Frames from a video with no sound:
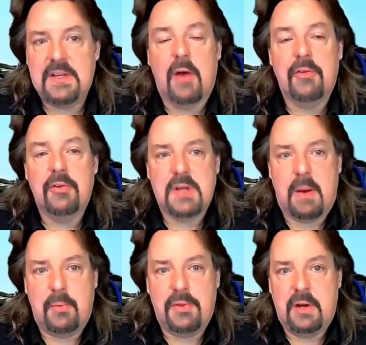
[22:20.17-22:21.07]
others
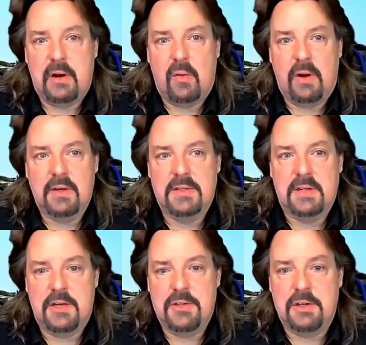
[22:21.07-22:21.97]
up within an
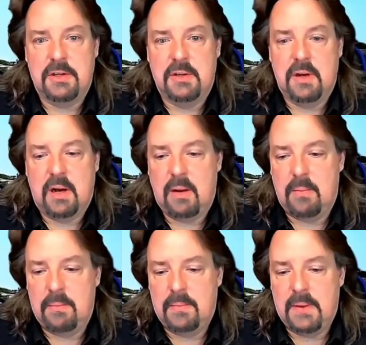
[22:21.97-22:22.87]
organization
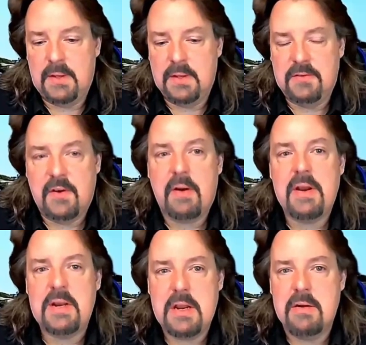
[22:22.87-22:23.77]
um, is very
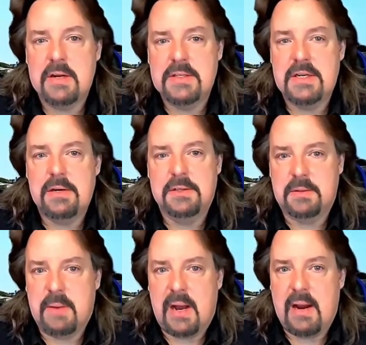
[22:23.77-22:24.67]
near and dear to
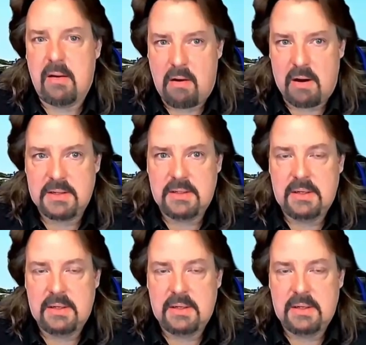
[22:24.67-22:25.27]
my heart.